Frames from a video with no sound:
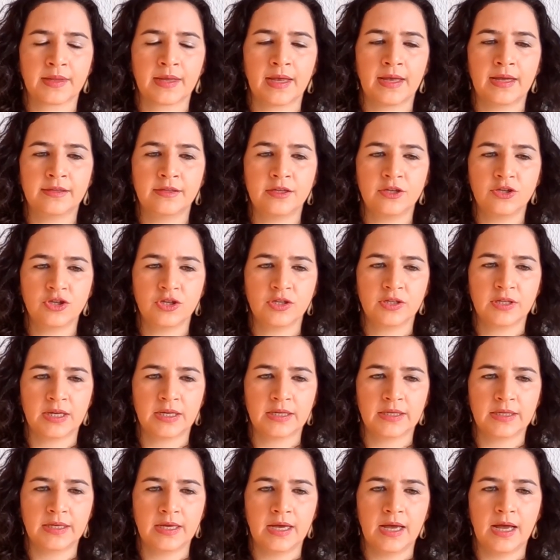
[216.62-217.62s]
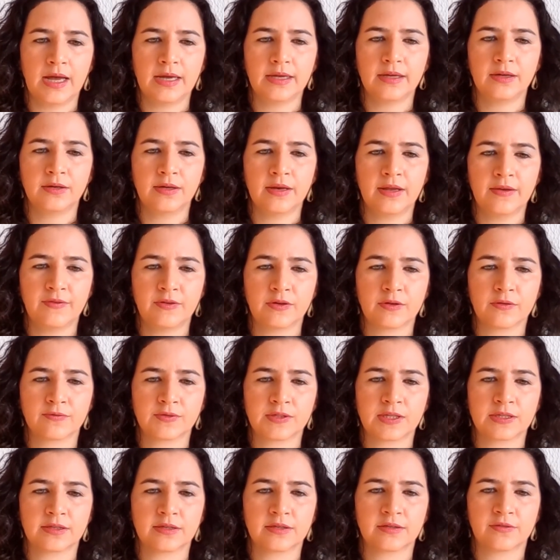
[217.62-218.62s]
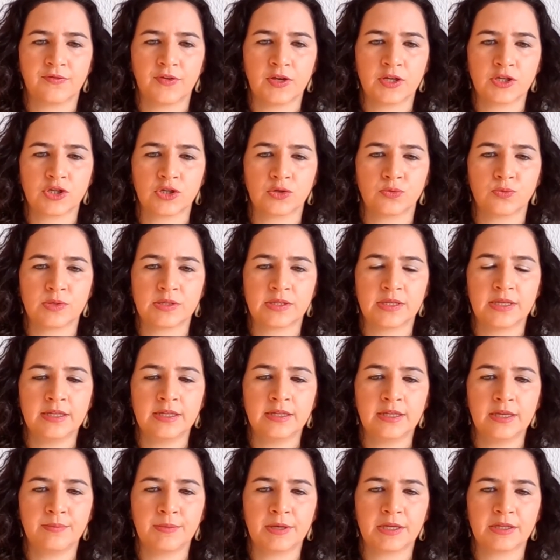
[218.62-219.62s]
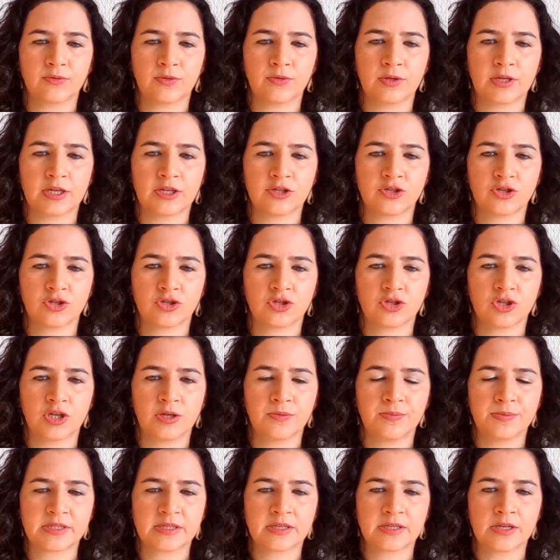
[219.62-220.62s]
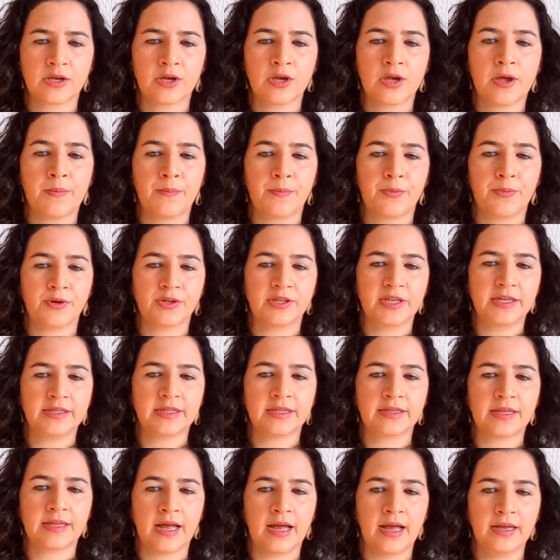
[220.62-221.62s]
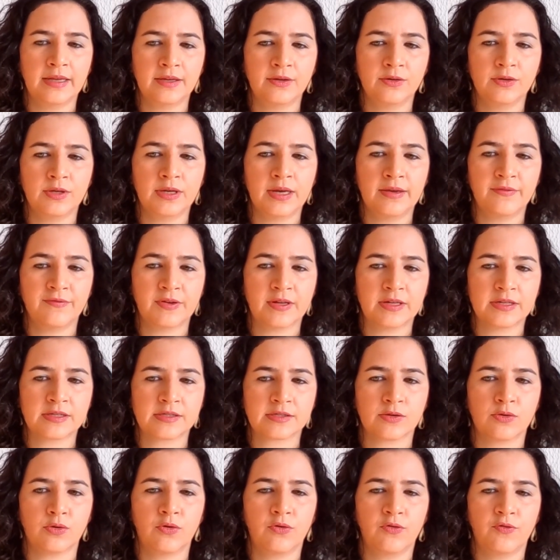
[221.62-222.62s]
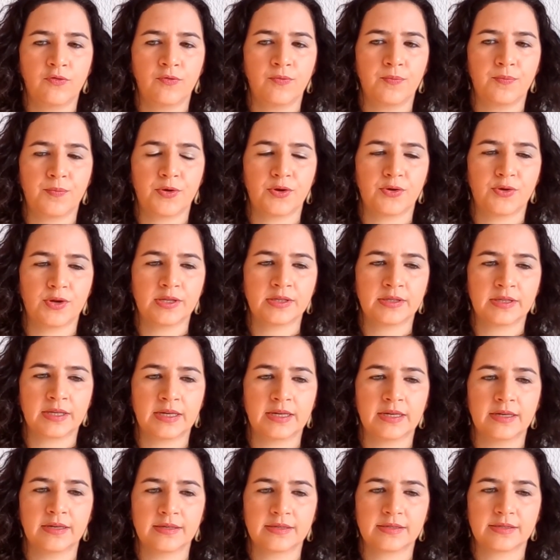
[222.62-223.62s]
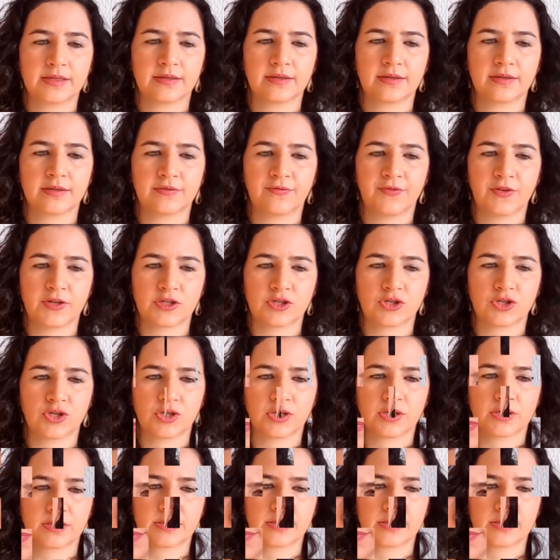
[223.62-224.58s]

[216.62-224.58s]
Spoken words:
Additionally, higher level of satisfaction with intimate relationships predicted higher levels of parental satisfaction.